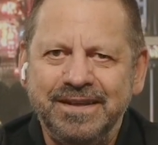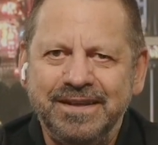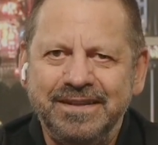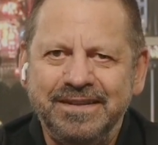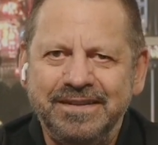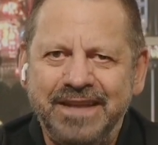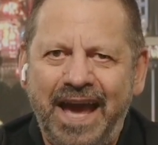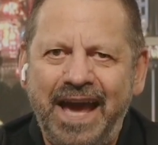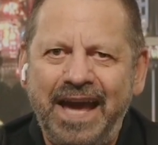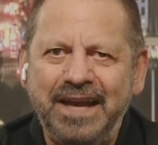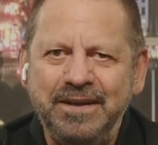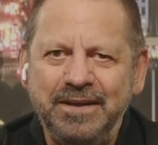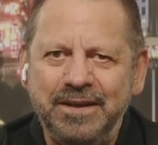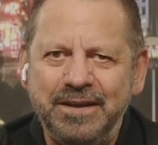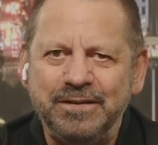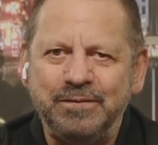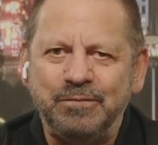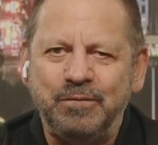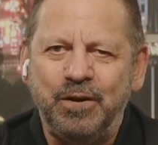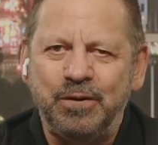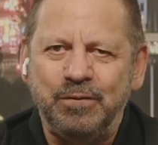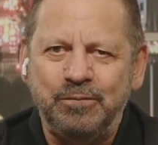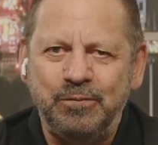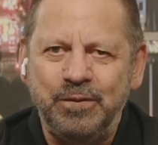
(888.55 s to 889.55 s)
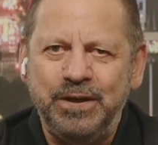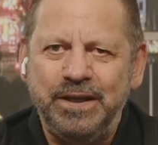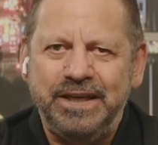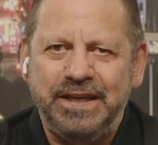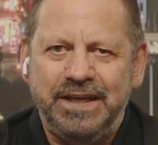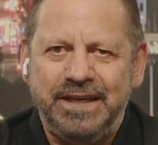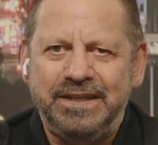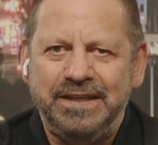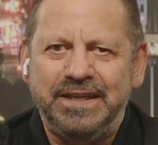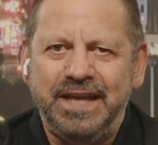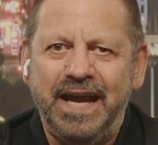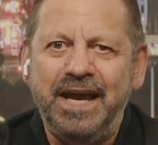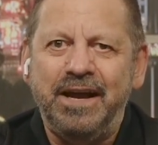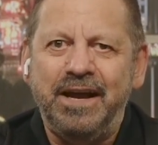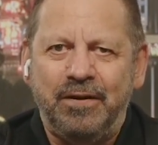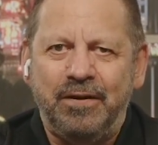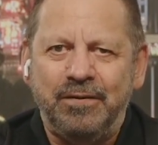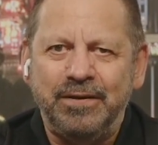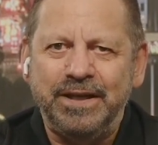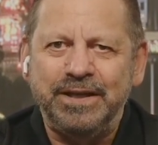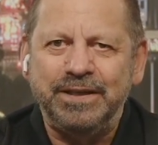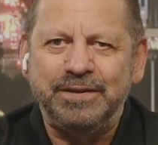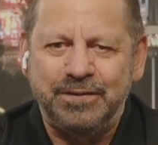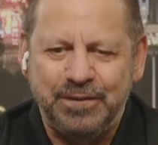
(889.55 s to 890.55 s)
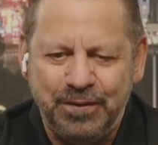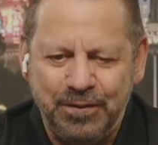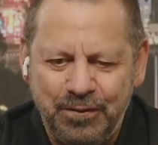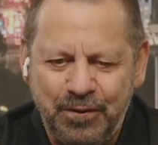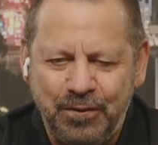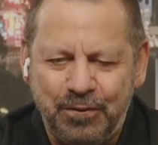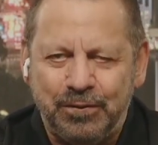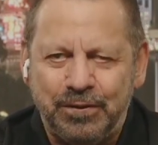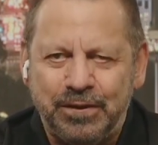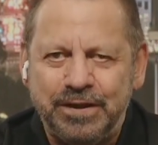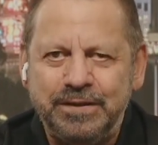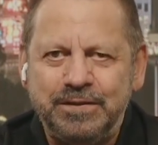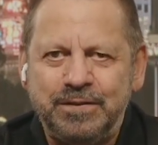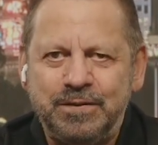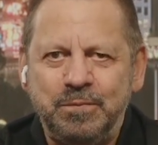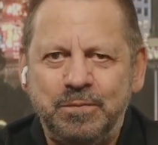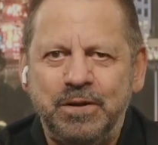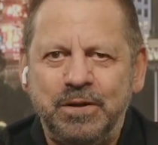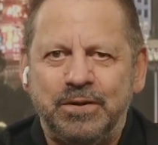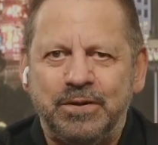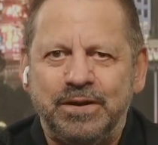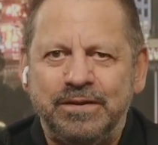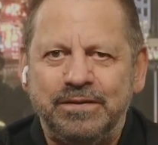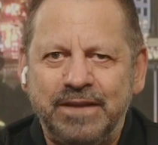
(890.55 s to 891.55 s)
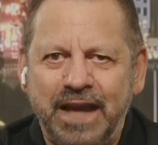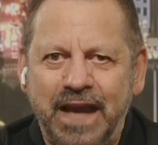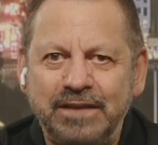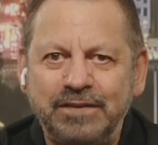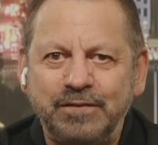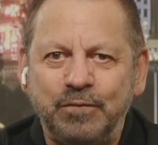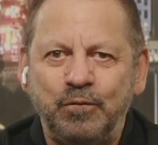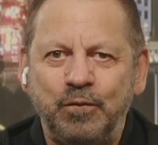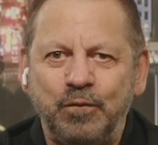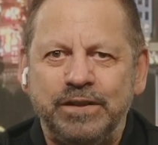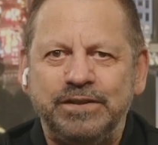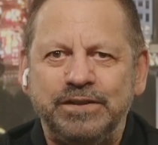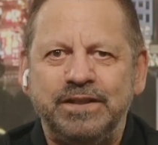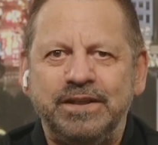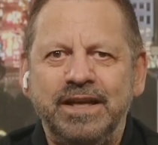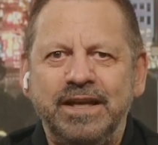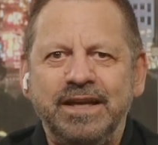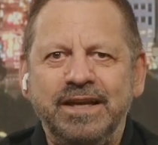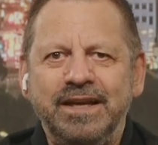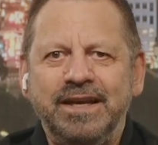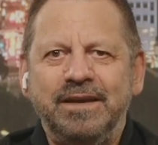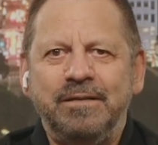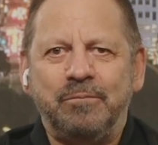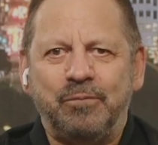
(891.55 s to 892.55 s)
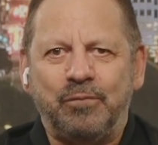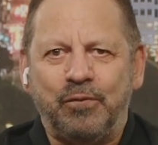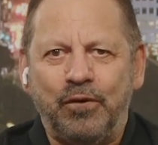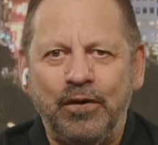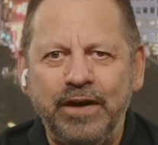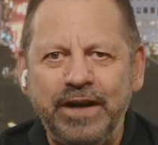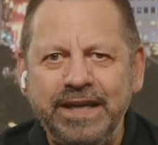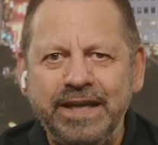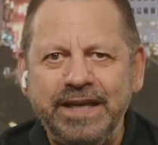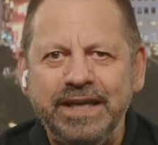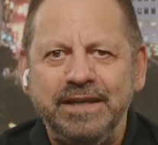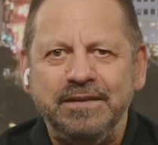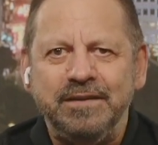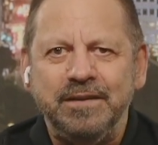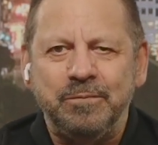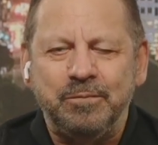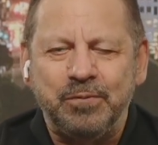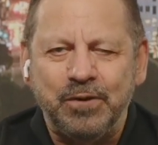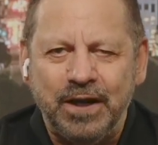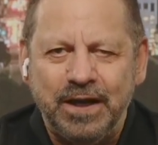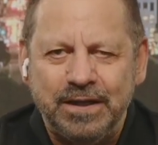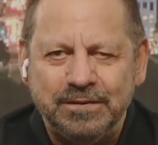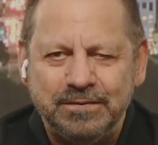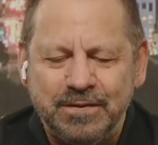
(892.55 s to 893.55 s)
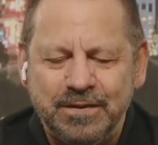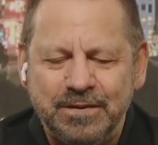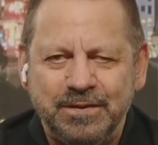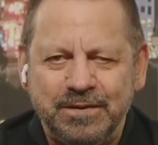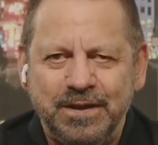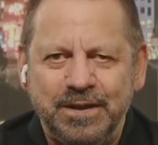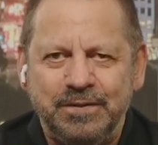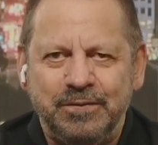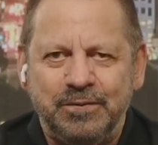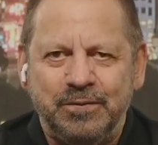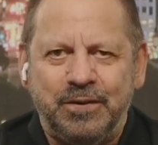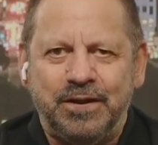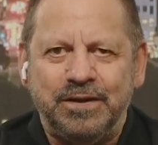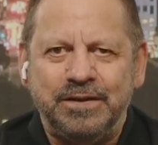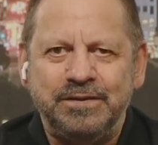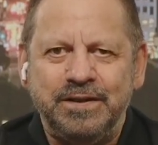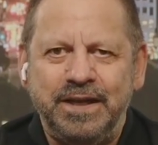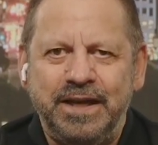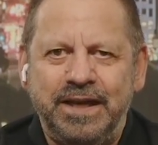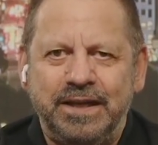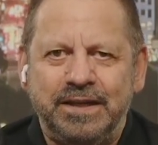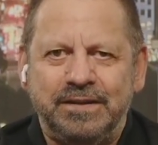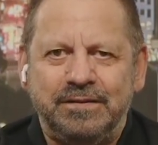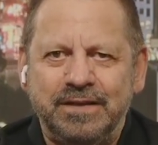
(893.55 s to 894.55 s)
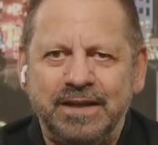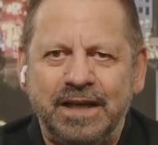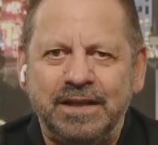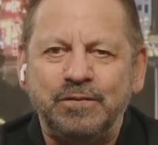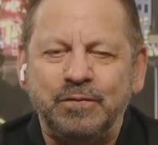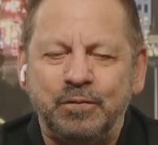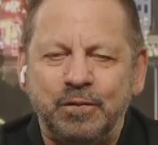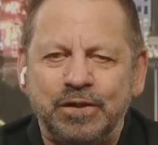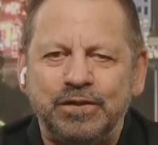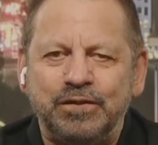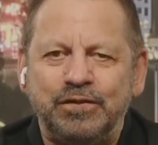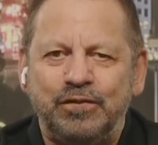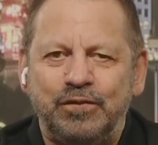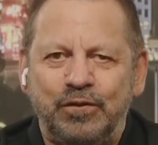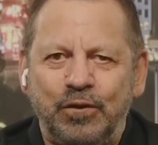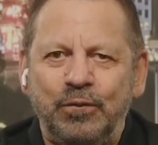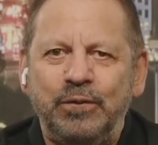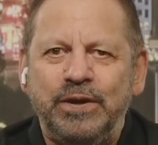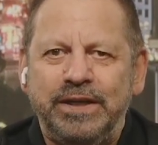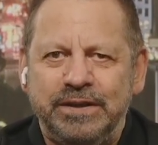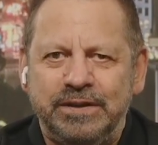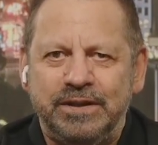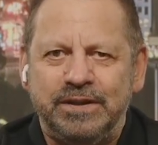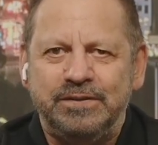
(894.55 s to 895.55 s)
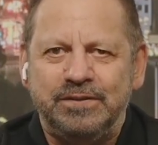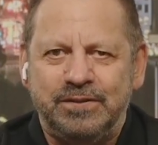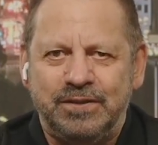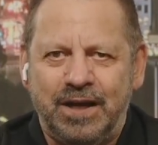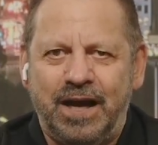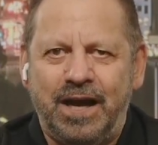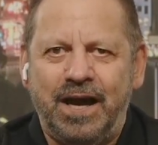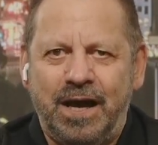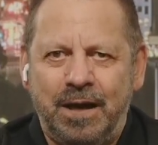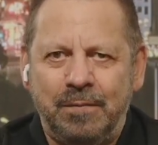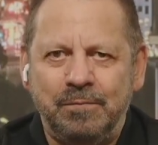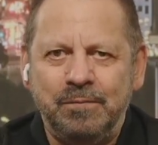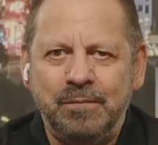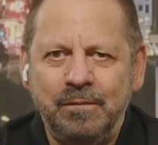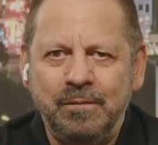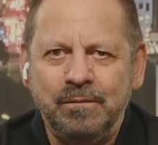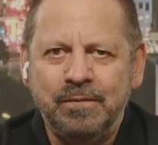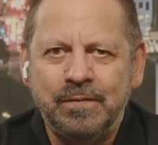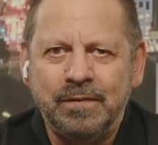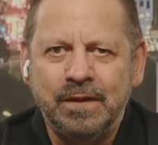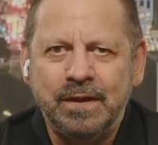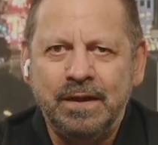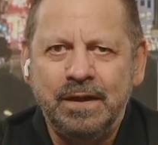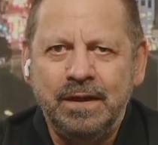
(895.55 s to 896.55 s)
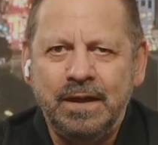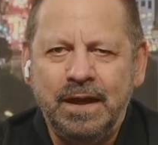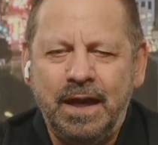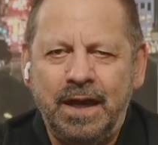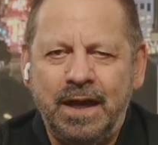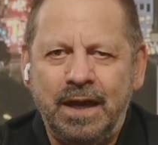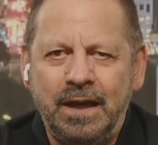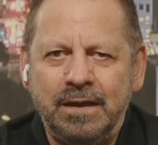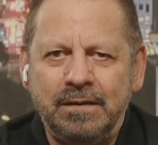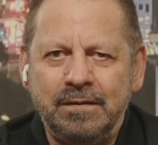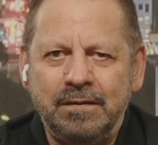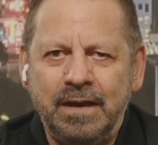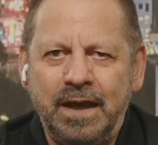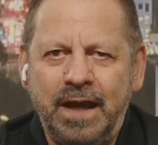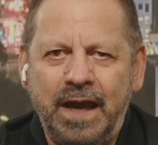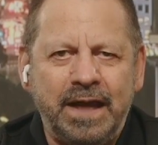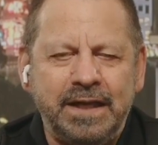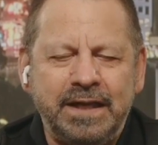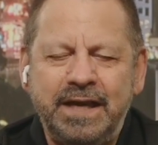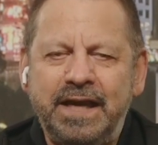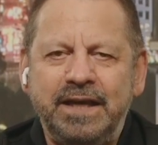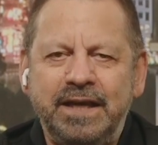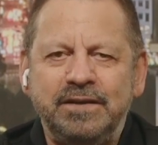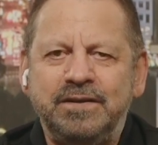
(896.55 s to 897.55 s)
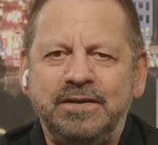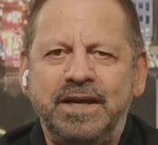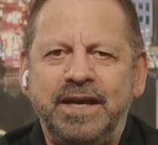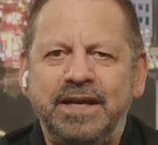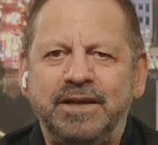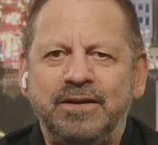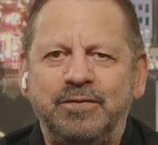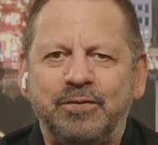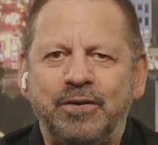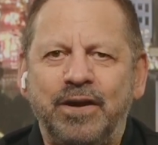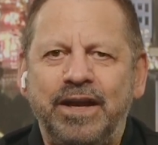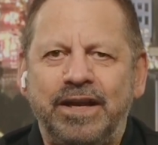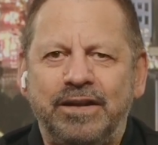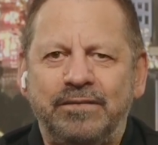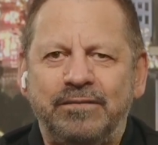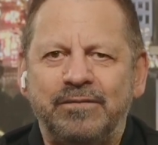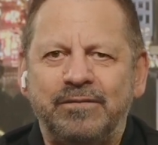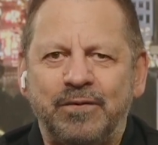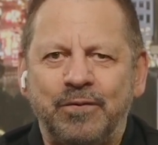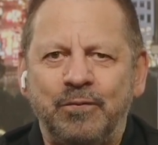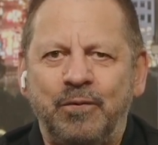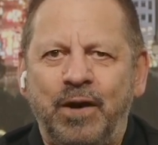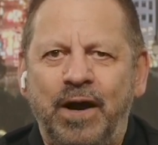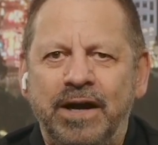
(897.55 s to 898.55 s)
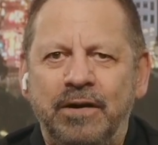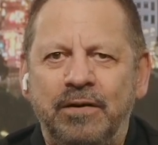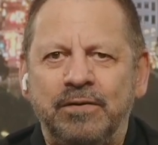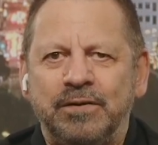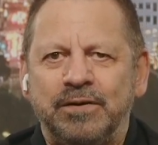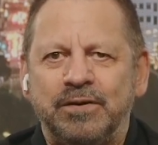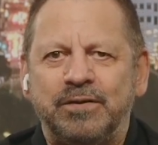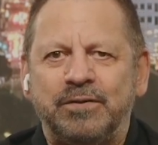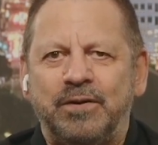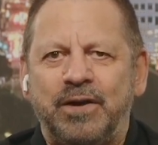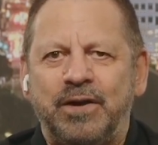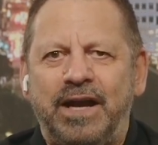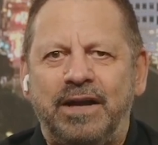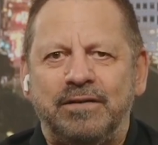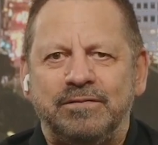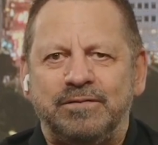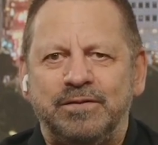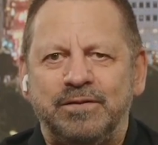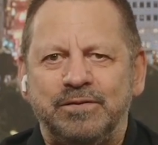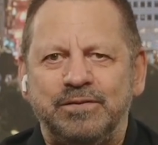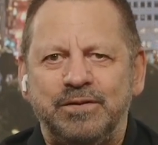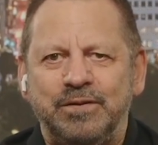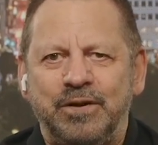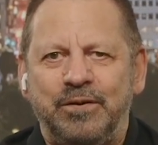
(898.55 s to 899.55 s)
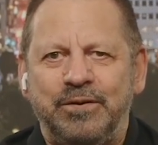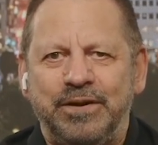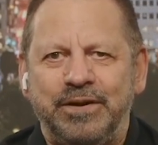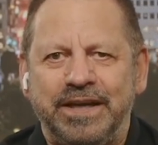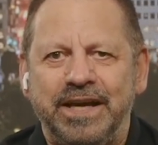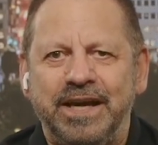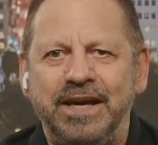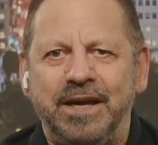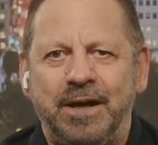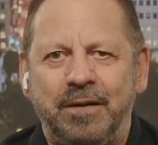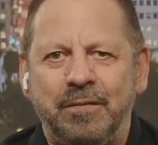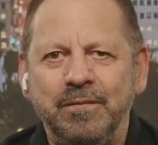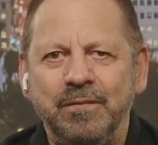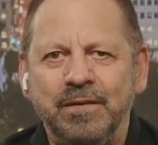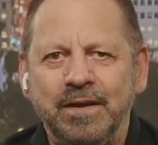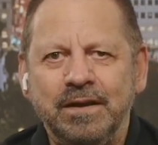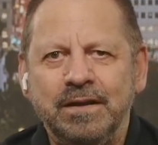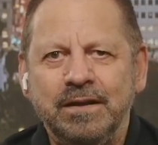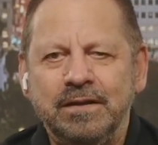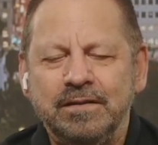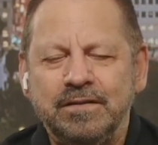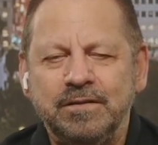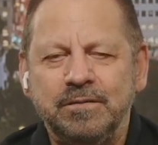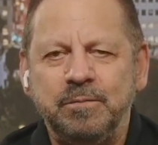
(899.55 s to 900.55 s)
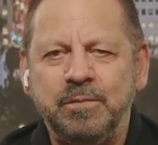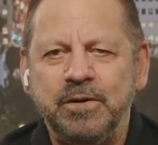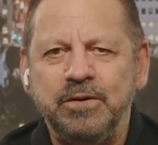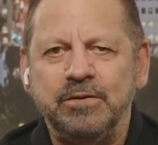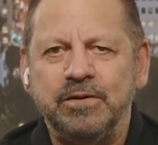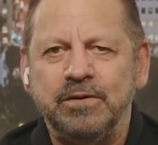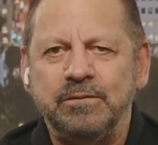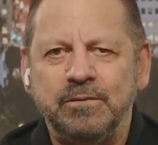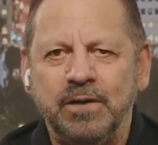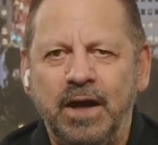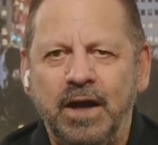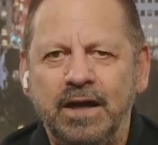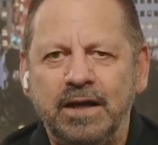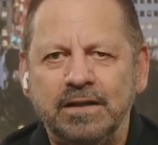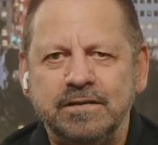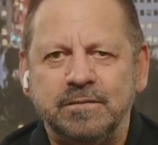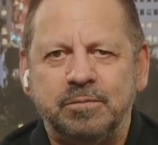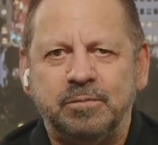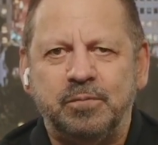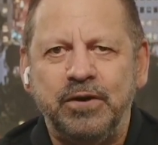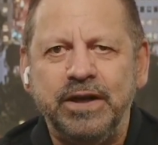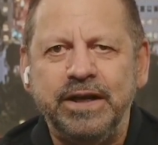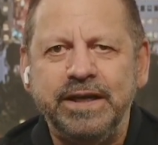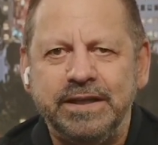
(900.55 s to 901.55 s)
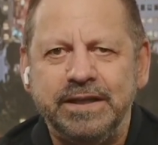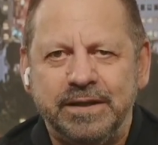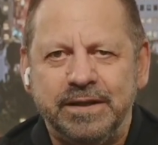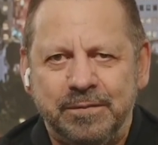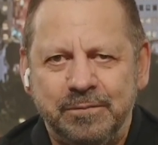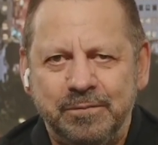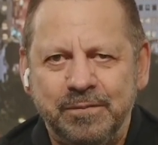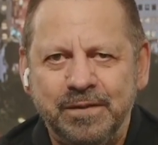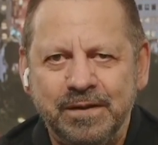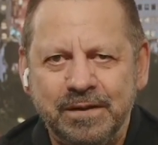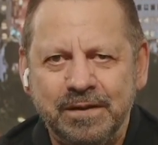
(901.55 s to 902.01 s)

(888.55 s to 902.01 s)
That is what we need now is the Holy Spirit. That's what's bringing the presence into our tent. That's what's doing the job. Uh, I can't take credit for why all the crowds are showing up. Spirit of God's bringing them.